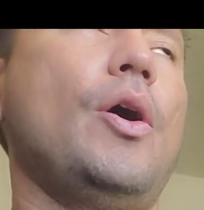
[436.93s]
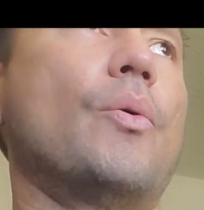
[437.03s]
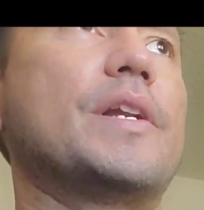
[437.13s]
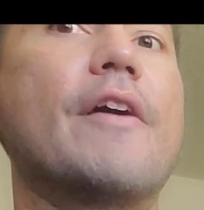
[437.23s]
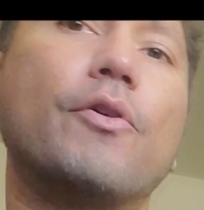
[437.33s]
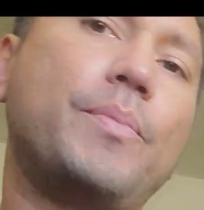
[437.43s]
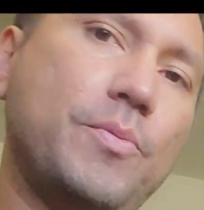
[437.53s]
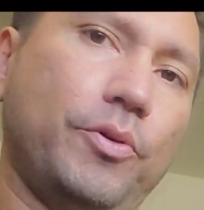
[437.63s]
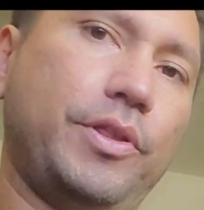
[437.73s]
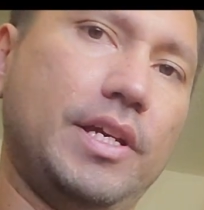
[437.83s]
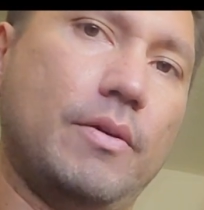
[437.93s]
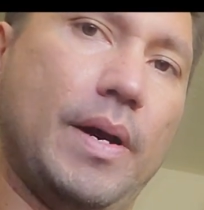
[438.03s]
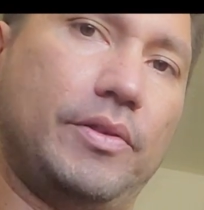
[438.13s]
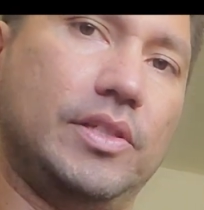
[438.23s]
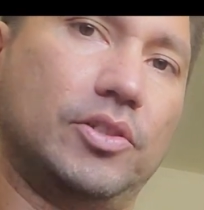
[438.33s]
whenever people think
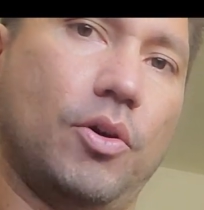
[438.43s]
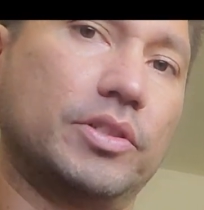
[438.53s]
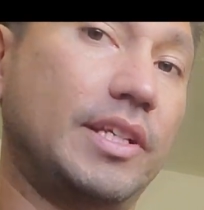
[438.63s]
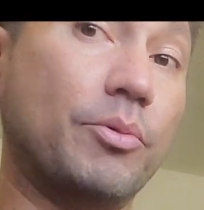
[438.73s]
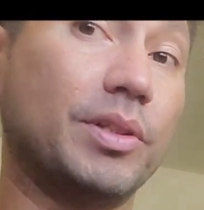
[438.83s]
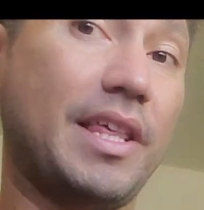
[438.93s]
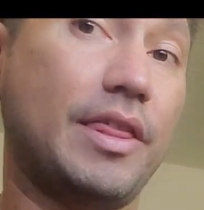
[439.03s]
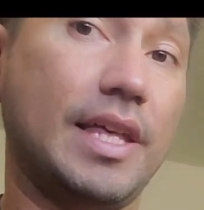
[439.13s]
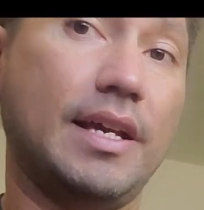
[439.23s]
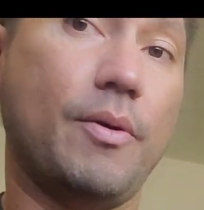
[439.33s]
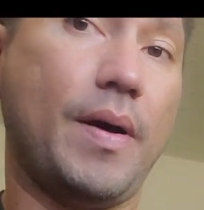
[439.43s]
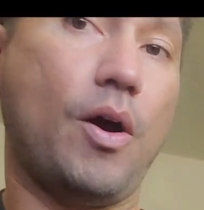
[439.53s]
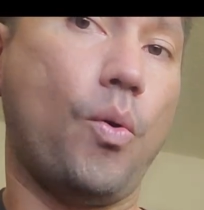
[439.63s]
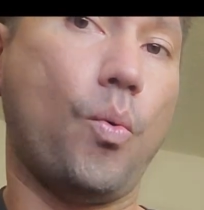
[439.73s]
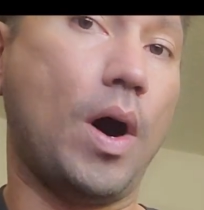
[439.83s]
about these chords, they don't really think
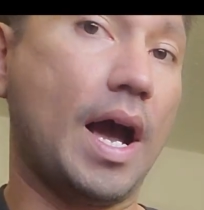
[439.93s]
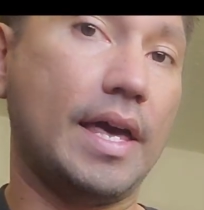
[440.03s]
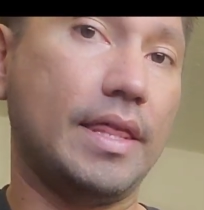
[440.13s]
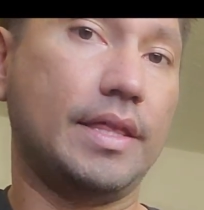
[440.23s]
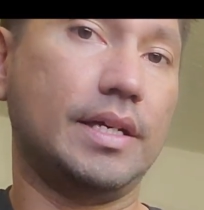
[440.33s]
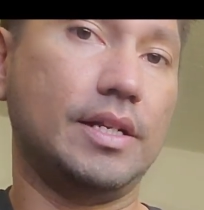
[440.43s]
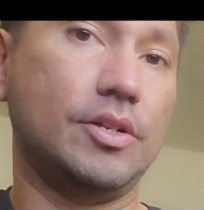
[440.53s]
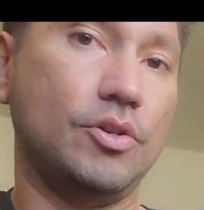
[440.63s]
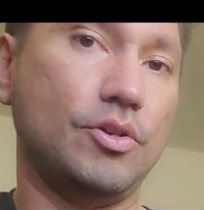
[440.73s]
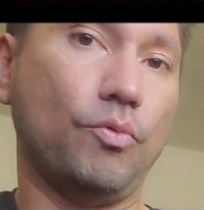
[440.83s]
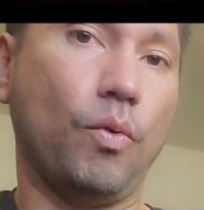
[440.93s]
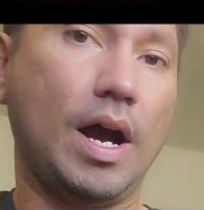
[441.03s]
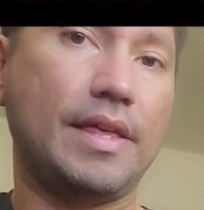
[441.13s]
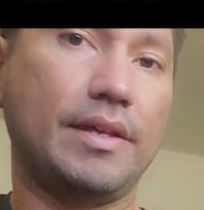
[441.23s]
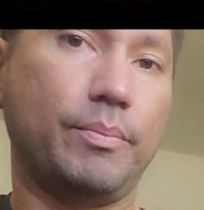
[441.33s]
about why
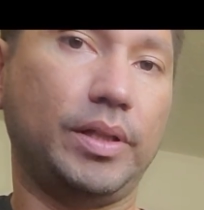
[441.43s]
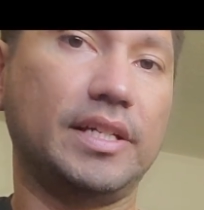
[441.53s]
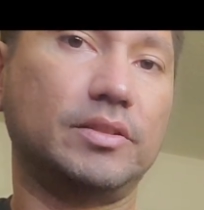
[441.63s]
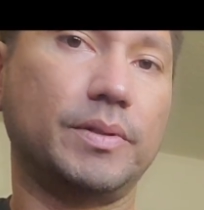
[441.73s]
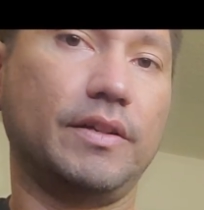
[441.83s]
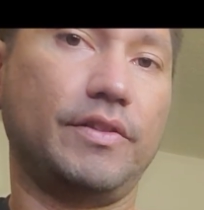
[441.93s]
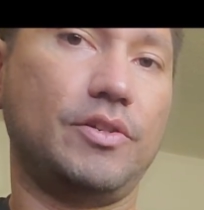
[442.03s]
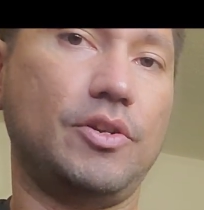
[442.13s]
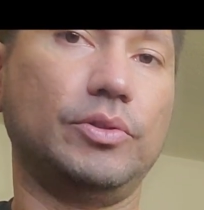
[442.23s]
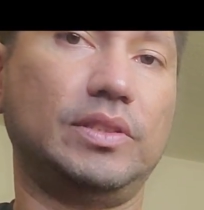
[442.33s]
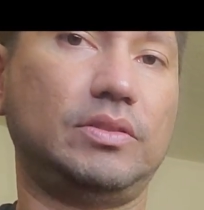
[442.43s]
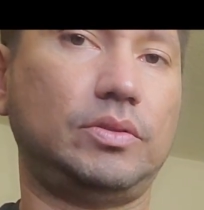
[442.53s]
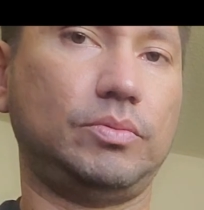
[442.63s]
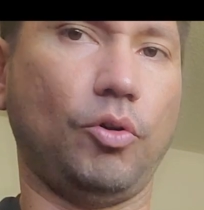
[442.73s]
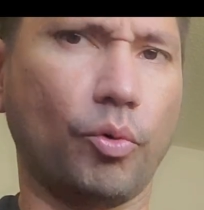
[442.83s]
the placement of the
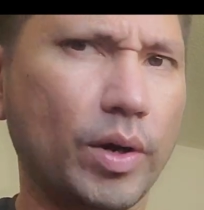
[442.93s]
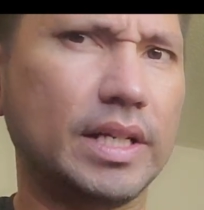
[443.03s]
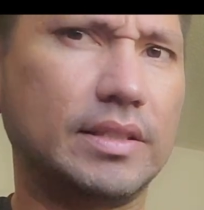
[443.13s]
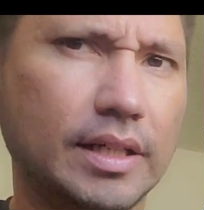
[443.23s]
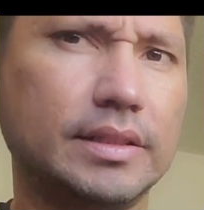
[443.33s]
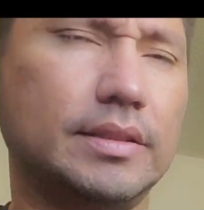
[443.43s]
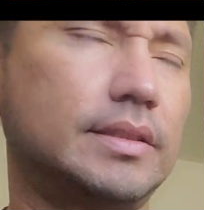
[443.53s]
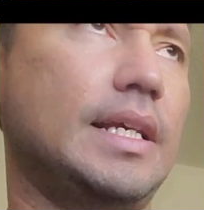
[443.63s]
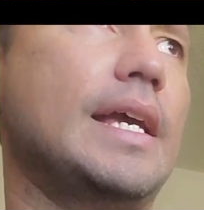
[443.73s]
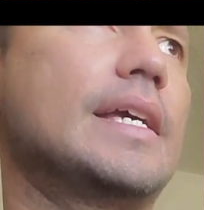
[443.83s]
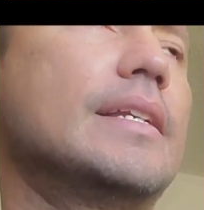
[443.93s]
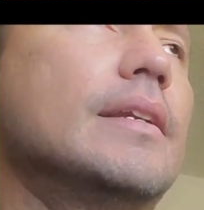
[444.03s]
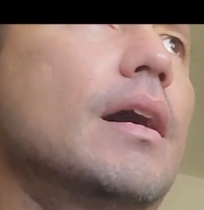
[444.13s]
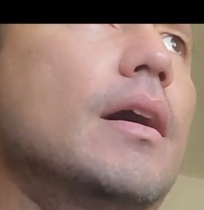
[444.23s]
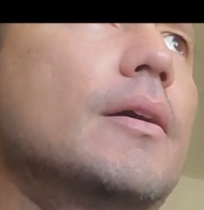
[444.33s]
notes, or what it does
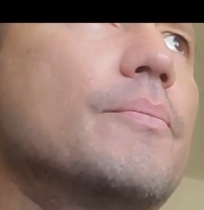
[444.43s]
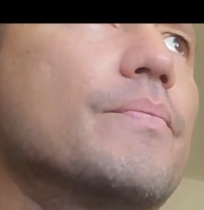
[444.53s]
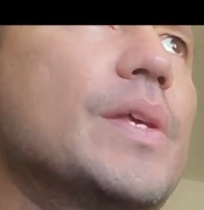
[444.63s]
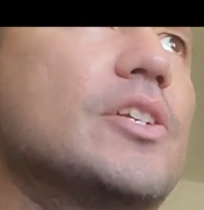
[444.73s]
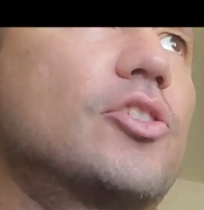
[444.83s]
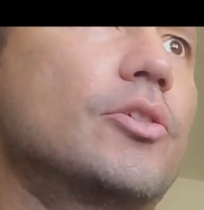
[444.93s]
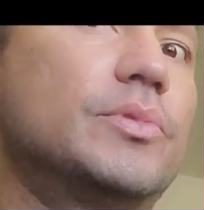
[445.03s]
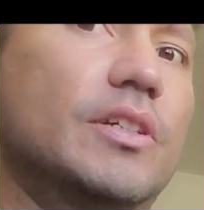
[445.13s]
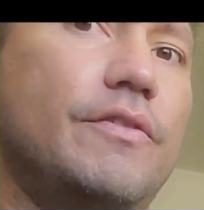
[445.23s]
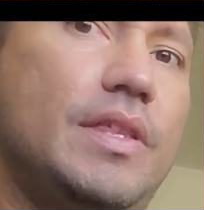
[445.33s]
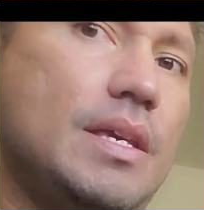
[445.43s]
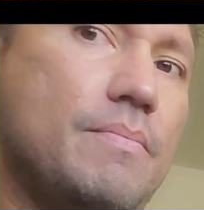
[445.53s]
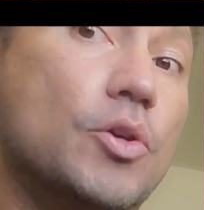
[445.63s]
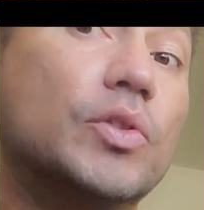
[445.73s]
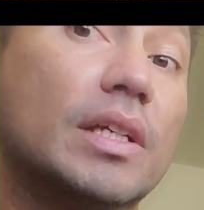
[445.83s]
in terms of the
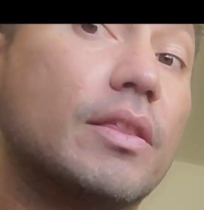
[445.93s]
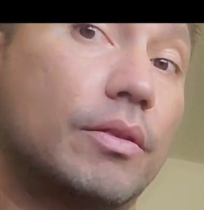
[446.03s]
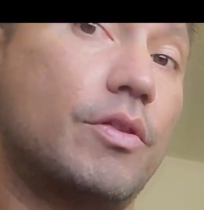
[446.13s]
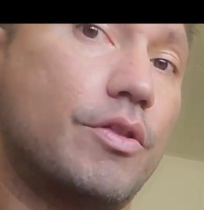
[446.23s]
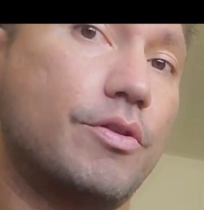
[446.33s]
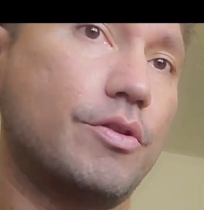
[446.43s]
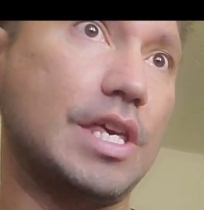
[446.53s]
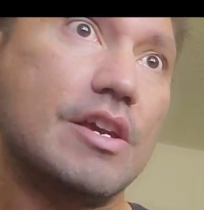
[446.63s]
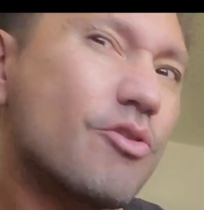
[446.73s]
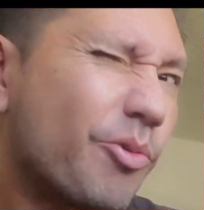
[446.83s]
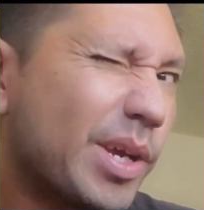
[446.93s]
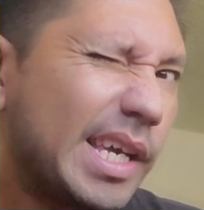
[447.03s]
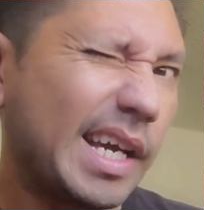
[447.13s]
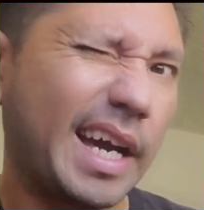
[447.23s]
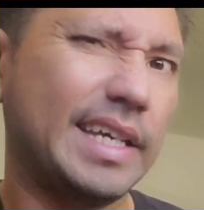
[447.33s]
music
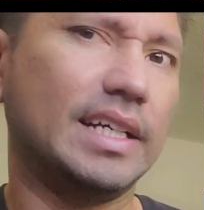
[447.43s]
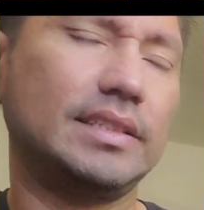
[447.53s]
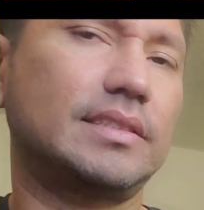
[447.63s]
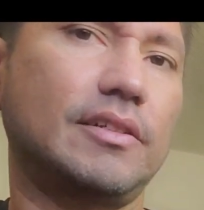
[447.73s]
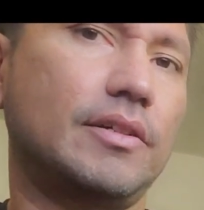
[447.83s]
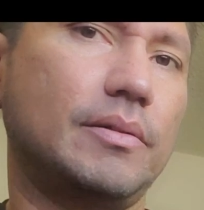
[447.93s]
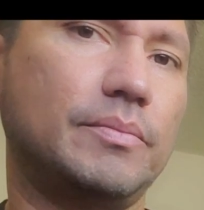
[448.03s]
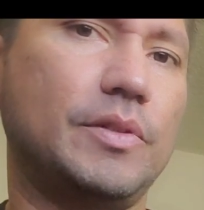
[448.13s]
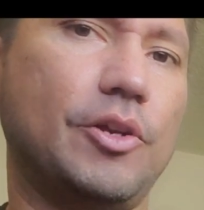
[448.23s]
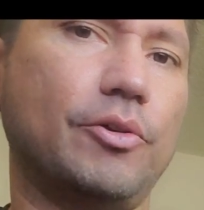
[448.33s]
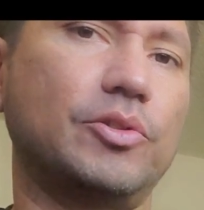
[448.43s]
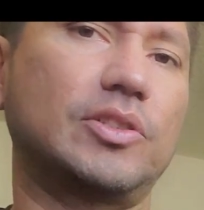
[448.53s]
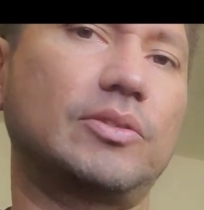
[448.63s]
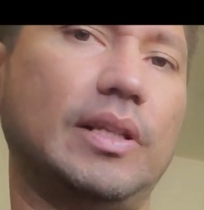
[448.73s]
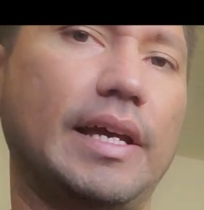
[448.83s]
theory, I guess,
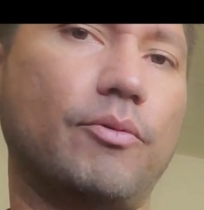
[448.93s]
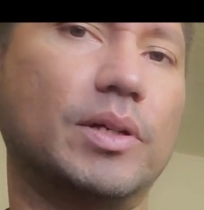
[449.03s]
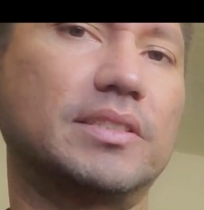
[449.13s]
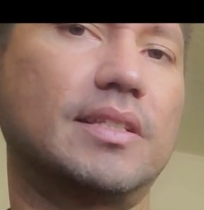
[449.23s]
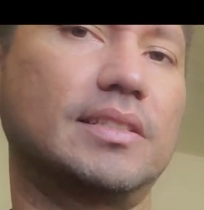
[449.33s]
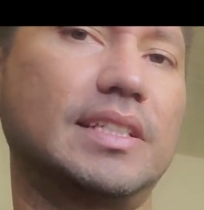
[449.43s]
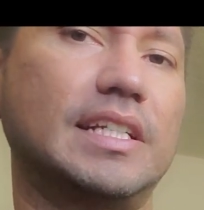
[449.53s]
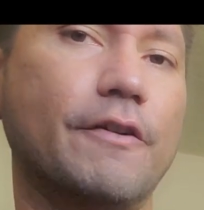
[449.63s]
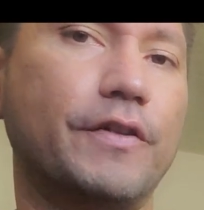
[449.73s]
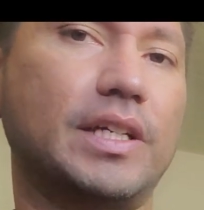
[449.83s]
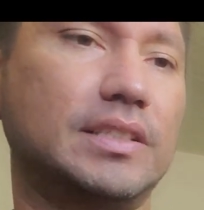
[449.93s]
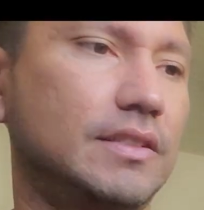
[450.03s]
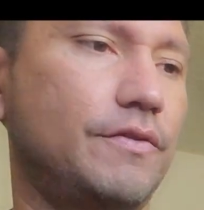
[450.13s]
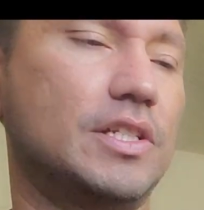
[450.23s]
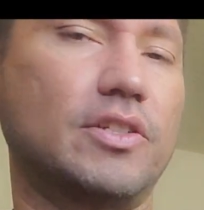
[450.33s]
just like what's the significance
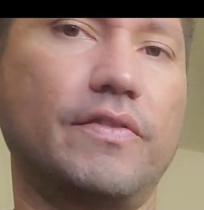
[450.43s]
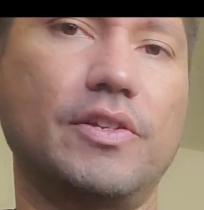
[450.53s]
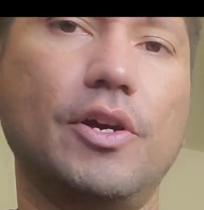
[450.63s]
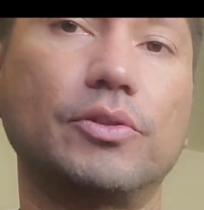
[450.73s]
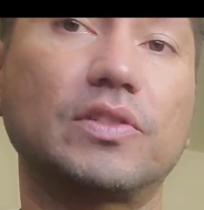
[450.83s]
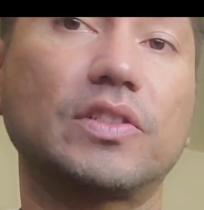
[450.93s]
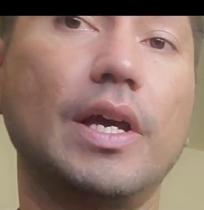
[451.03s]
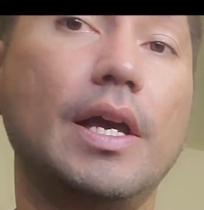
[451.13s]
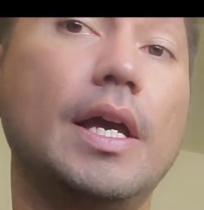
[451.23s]
of each of the notes.